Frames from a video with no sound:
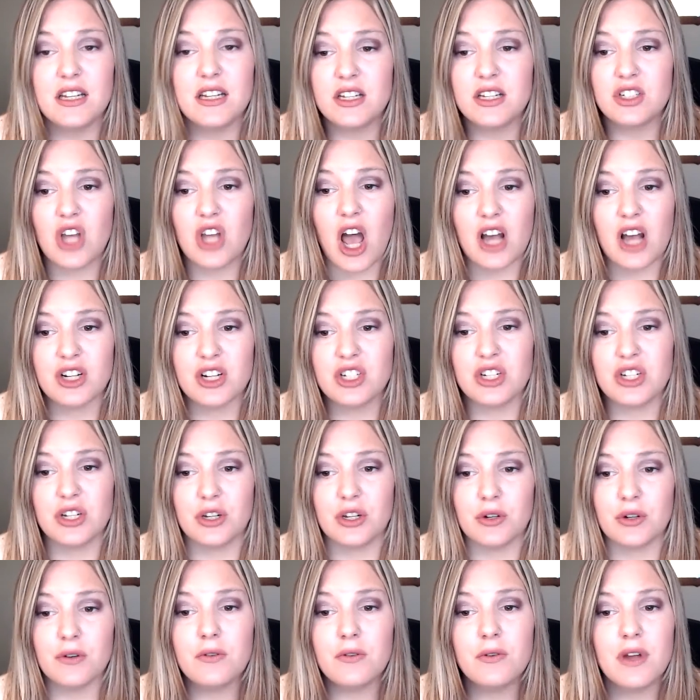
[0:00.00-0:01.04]
talk
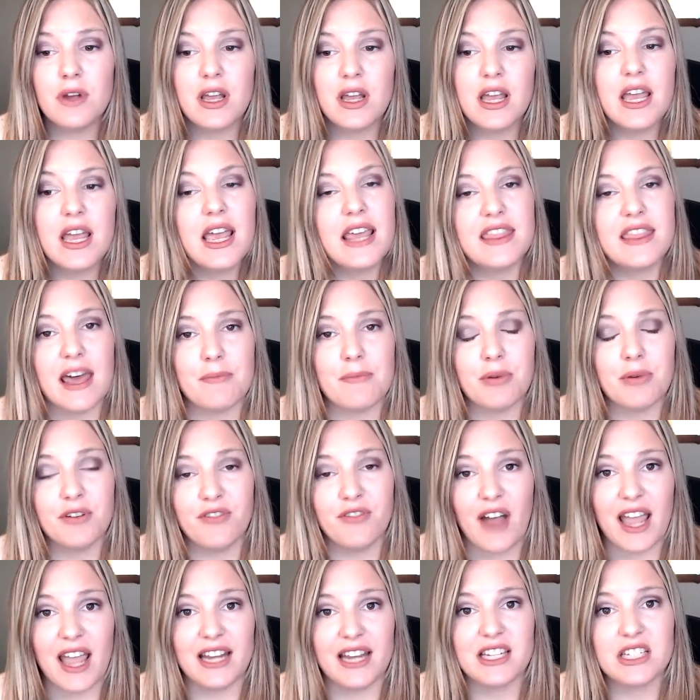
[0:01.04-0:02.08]
to that
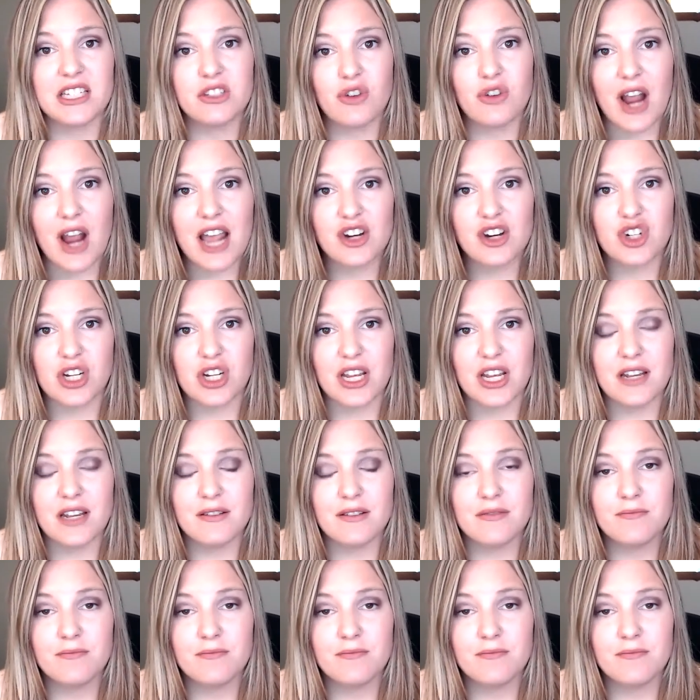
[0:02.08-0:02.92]
provide distraction.